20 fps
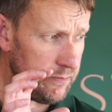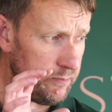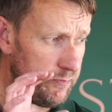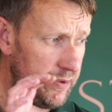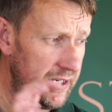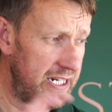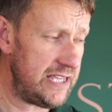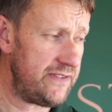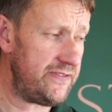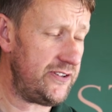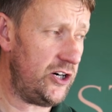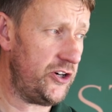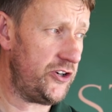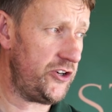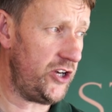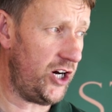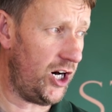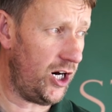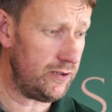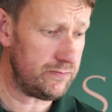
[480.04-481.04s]
believe it or
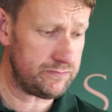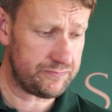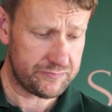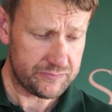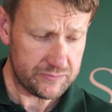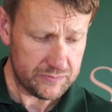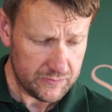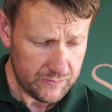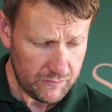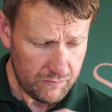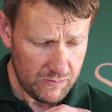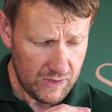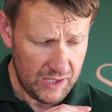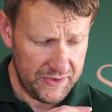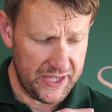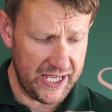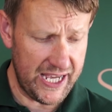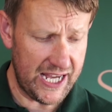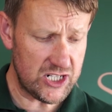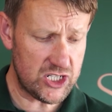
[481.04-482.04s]
not,
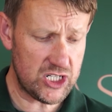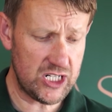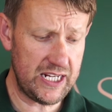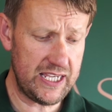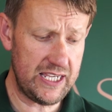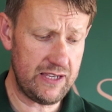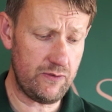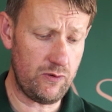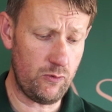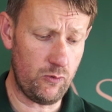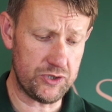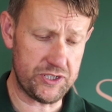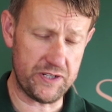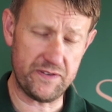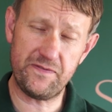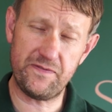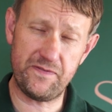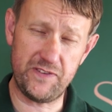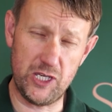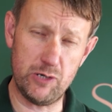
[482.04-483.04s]
there actually was a
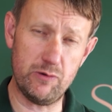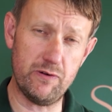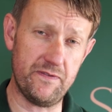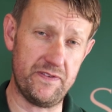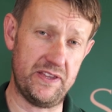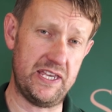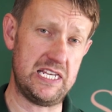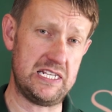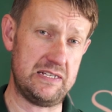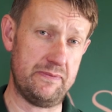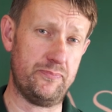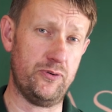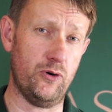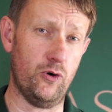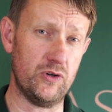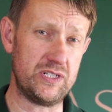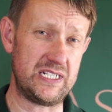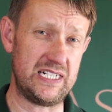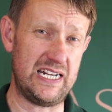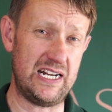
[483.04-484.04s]
few of these
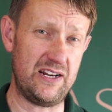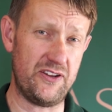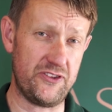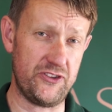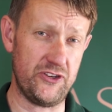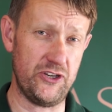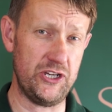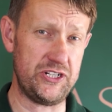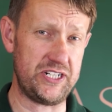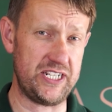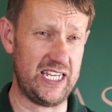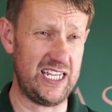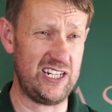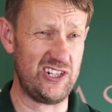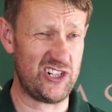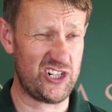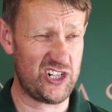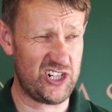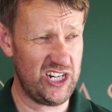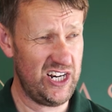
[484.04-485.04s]
imported in
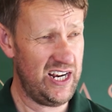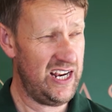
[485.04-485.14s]
30-inch.